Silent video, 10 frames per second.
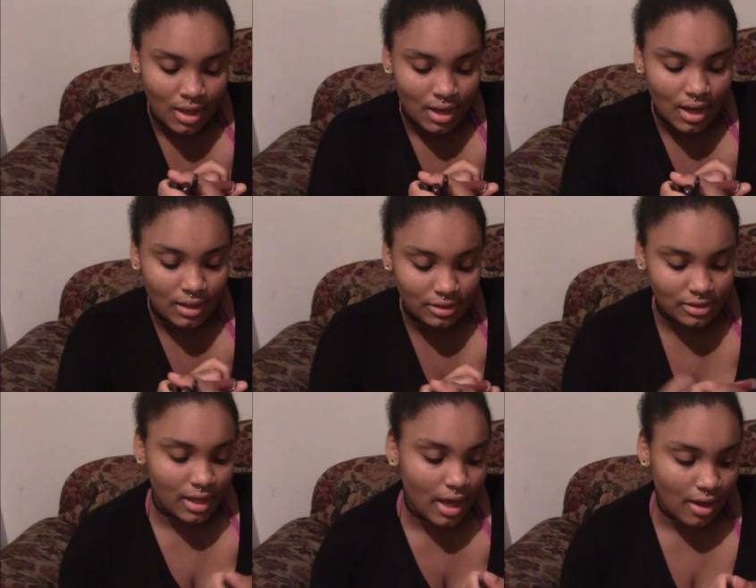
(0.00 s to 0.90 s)

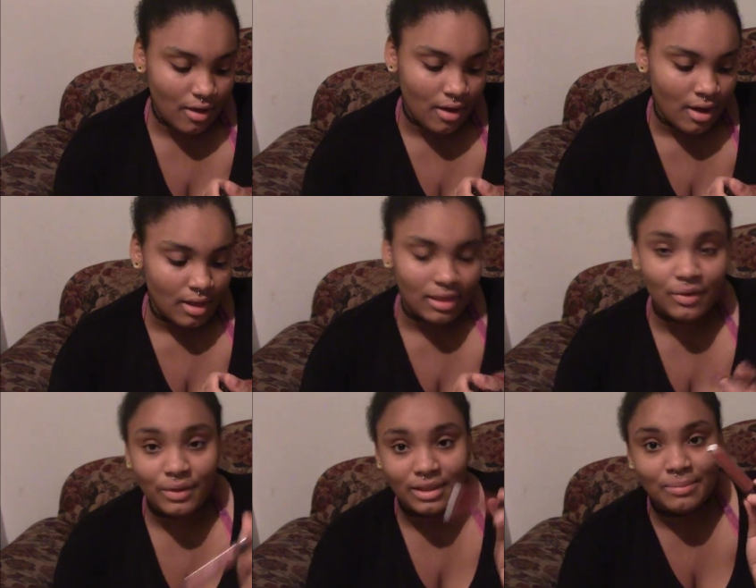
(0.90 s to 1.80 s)
ColorStay
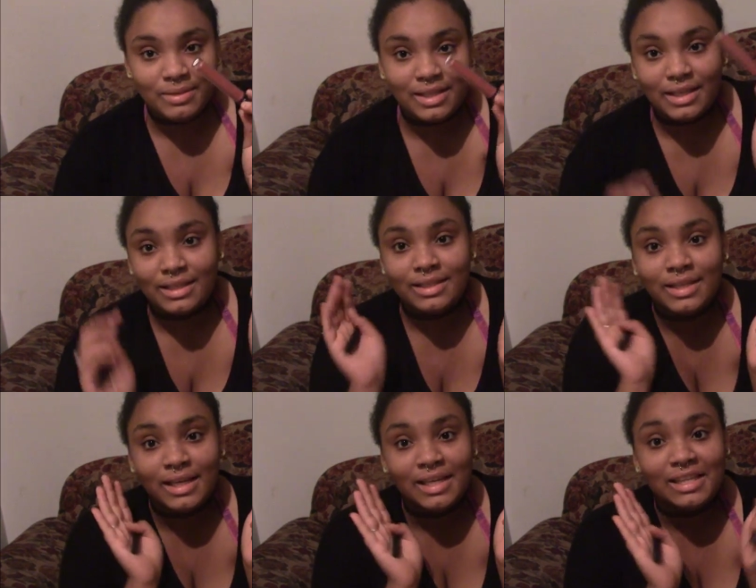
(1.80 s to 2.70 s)
liquid lipsticks.
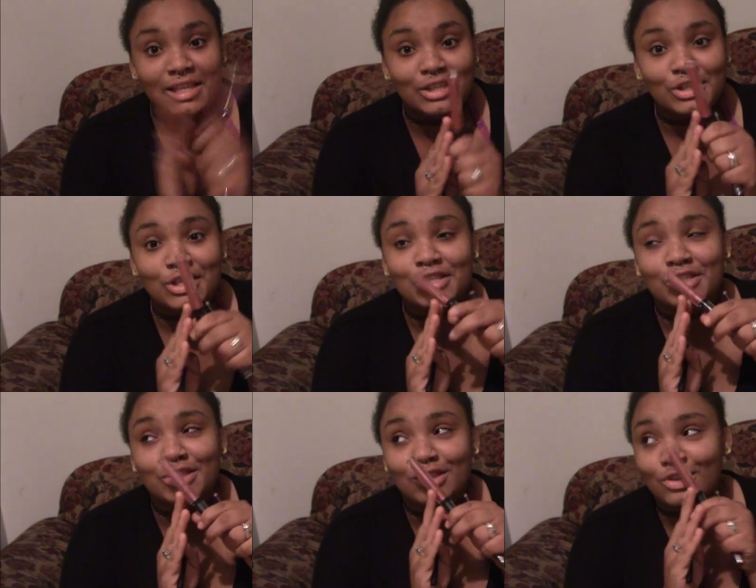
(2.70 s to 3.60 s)
This is
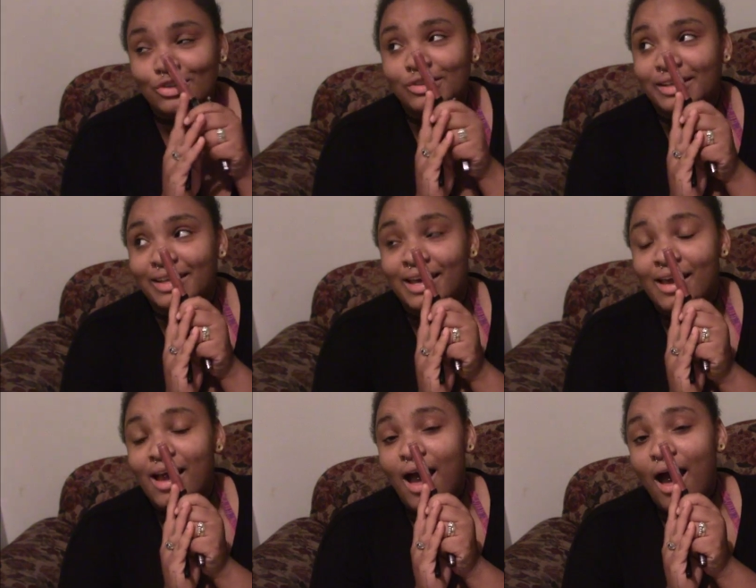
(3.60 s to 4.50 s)
literally
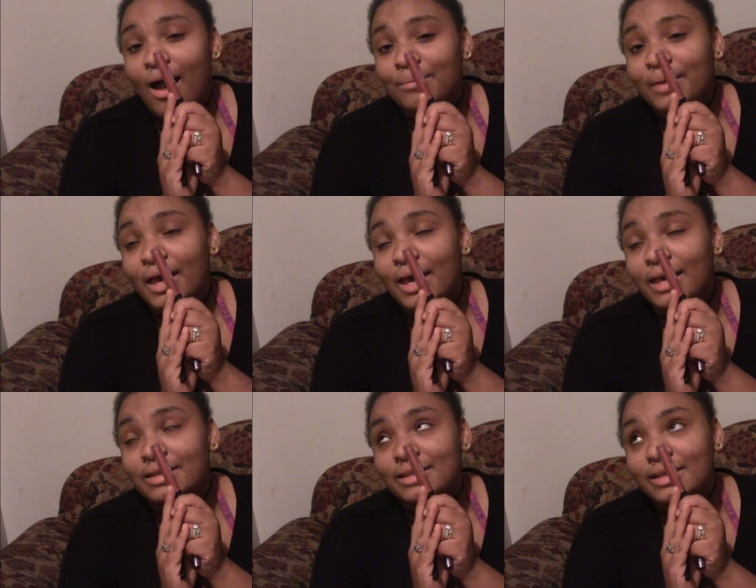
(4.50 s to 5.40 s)

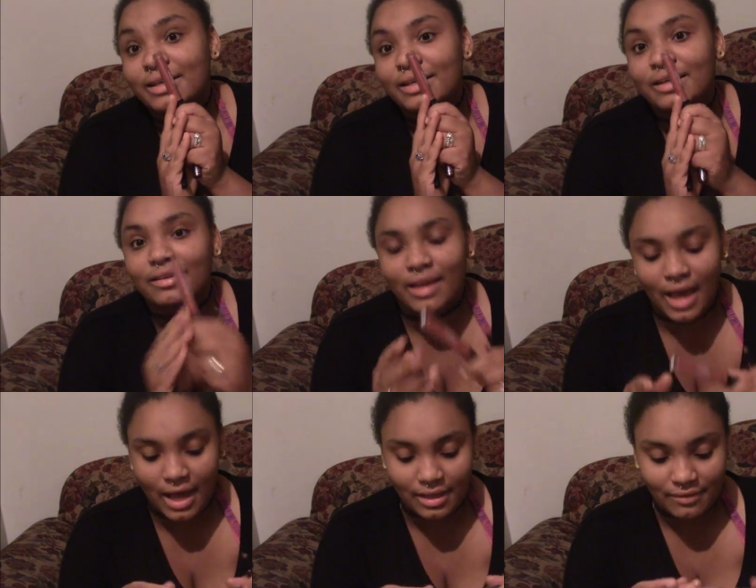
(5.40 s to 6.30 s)
amazing.
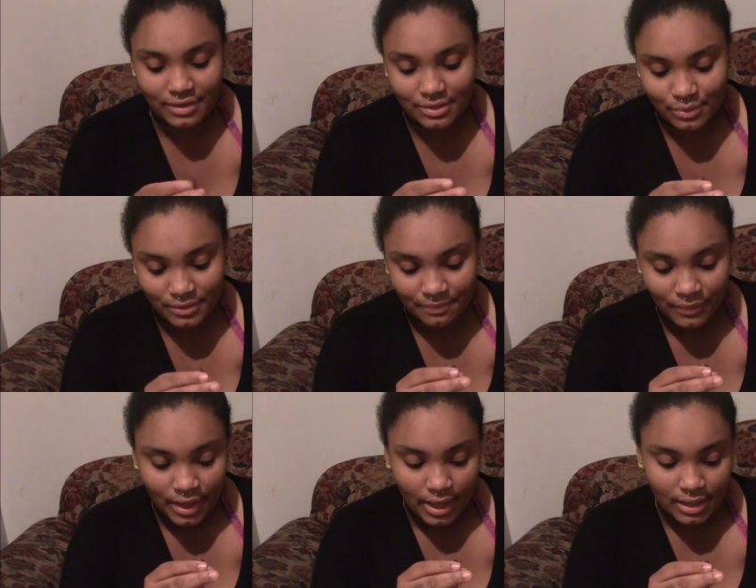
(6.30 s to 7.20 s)
I love this one.
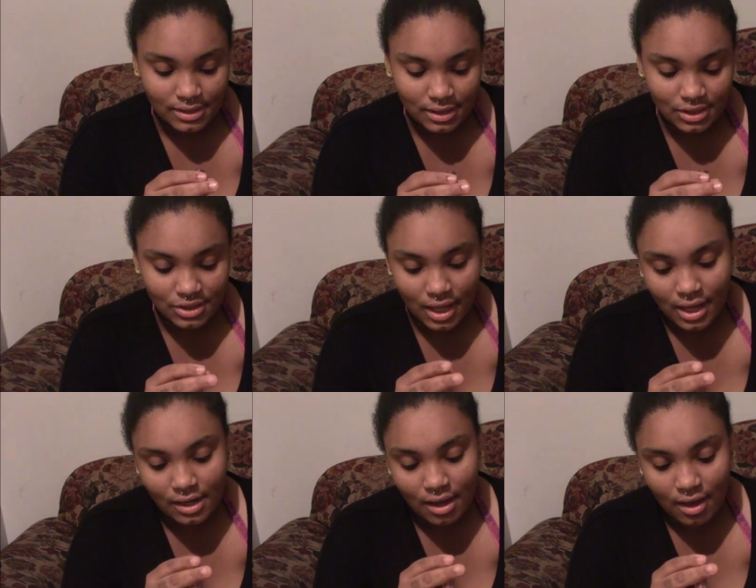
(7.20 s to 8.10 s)
It's in the
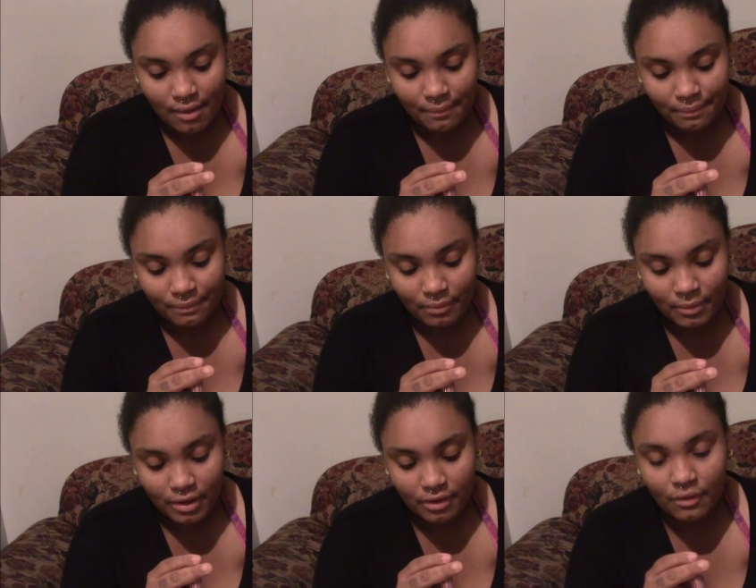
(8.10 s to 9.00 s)
shade um,
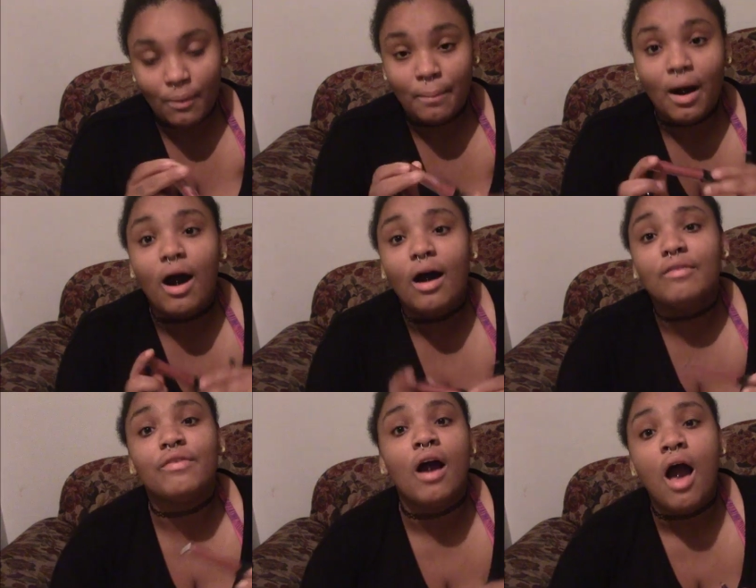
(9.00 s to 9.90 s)
Miracle
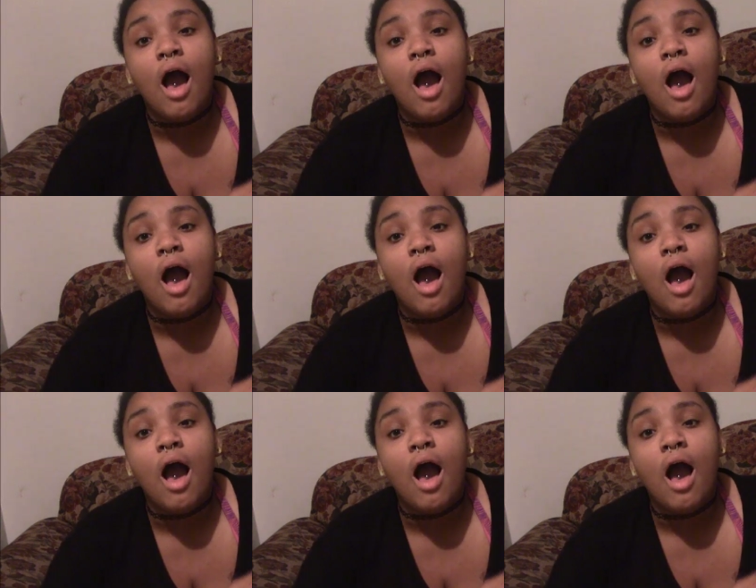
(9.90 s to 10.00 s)
Mauve.